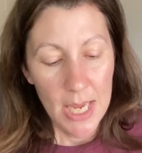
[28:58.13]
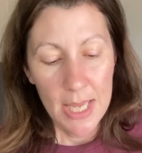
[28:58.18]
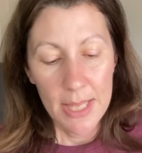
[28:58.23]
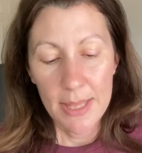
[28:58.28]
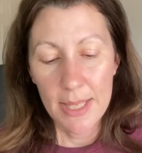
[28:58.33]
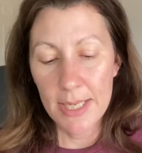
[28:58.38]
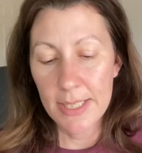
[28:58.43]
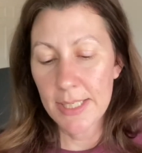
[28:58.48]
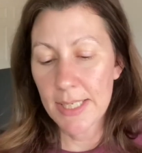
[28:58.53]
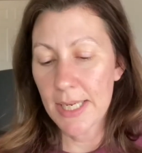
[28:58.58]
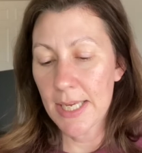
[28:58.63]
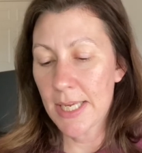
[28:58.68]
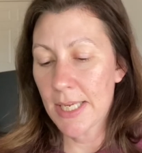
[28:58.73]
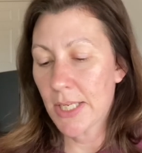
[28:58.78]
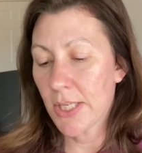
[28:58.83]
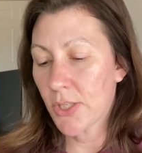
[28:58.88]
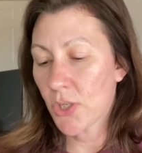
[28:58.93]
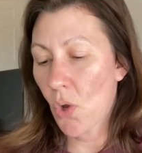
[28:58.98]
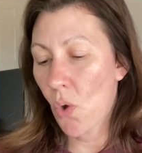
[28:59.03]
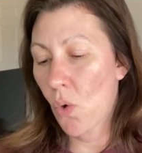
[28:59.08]
This
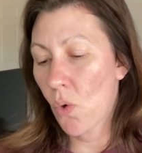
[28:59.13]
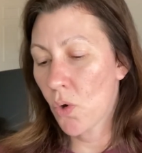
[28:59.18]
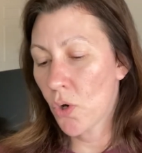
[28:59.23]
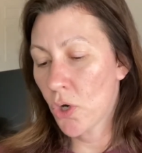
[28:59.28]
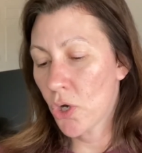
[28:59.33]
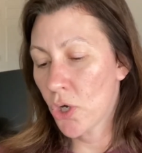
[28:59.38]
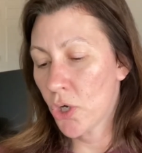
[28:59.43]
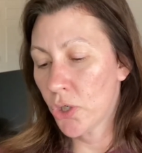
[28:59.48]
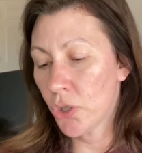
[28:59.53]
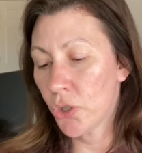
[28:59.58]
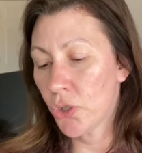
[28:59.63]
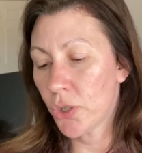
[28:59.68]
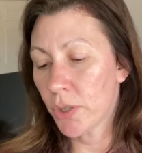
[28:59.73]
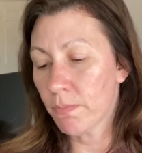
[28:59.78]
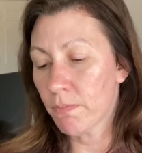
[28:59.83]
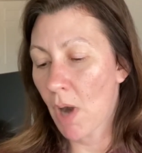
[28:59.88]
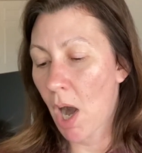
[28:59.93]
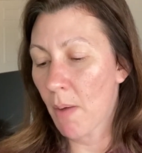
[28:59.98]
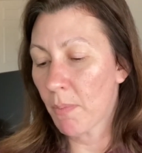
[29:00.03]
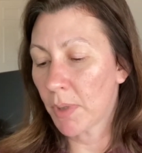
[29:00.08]
is orange
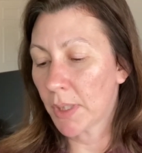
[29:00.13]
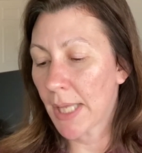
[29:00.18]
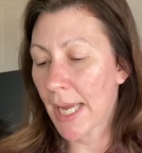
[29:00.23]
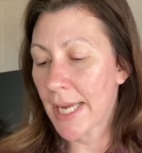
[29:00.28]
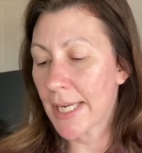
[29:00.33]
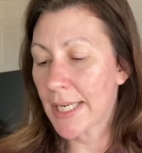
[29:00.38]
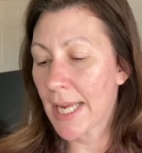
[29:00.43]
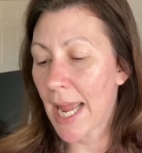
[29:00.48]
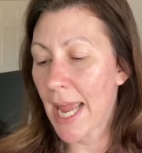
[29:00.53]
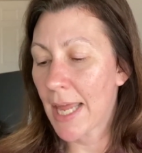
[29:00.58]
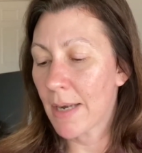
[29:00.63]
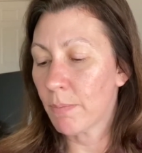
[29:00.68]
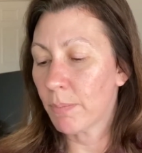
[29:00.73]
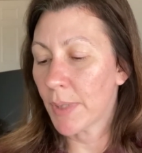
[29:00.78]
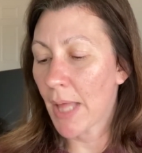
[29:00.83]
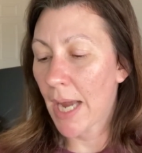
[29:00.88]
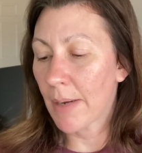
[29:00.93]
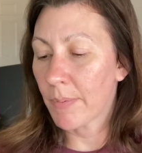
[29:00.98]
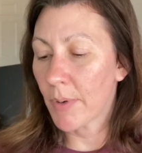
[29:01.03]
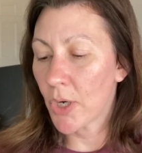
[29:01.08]
marmalade and
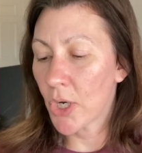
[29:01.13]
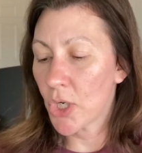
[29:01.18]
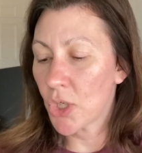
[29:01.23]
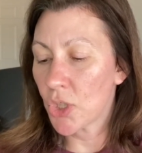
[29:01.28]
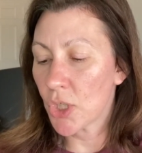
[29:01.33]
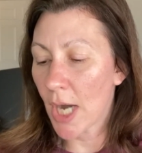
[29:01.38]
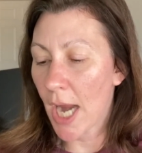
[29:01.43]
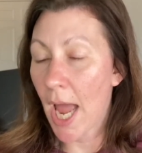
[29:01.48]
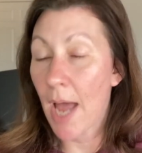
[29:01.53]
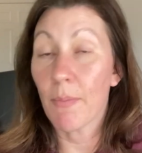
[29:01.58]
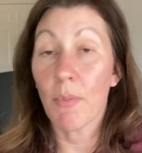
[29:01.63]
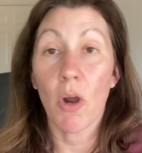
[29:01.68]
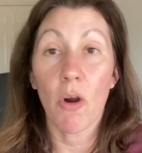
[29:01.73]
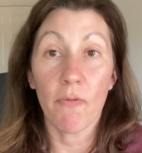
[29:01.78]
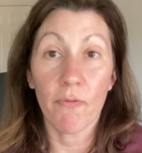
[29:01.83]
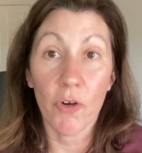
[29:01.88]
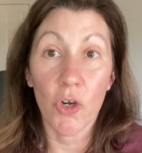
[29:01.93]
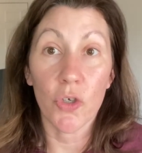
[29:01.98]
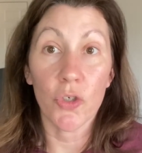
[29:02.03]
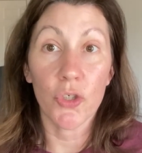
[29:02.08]
blackberry jam
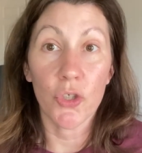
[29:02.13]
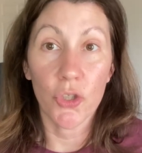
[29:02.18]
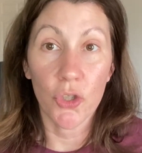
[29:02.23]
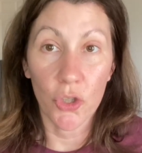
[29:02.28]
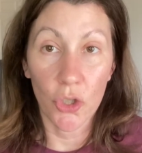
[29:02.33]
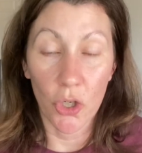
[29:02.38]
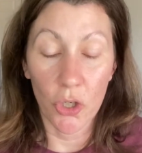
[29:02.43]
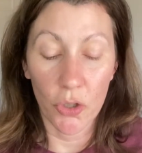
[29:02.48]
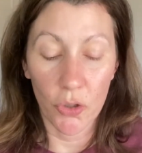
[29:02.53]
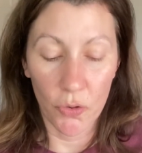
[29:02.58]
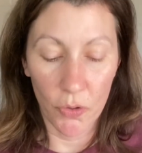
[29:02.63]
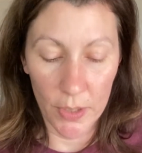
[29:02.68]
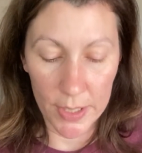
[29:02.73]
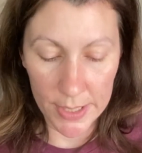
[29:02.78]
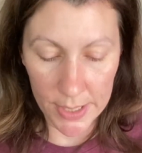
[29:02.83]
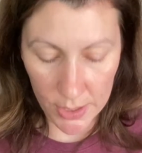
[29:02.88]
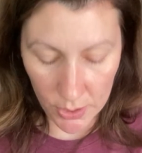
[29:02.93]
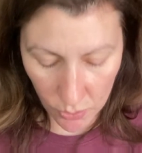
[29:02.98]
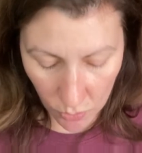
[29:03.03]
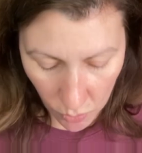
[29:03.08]
over sugar
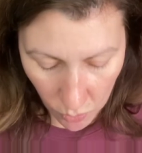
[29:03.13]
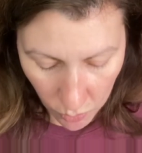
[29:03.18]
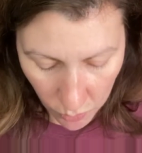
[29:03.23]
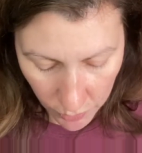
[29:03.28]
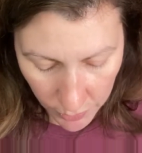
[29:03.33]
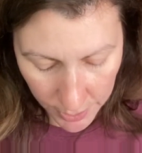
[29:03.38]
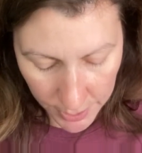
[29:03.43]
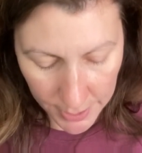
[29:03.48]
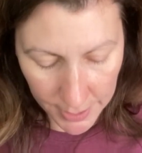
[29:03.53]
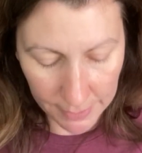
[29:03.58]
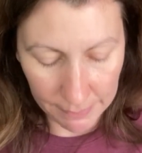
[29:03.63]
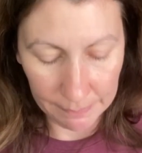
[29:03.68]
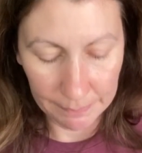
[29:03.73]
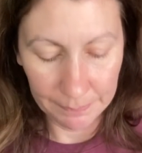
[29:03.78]
crystals.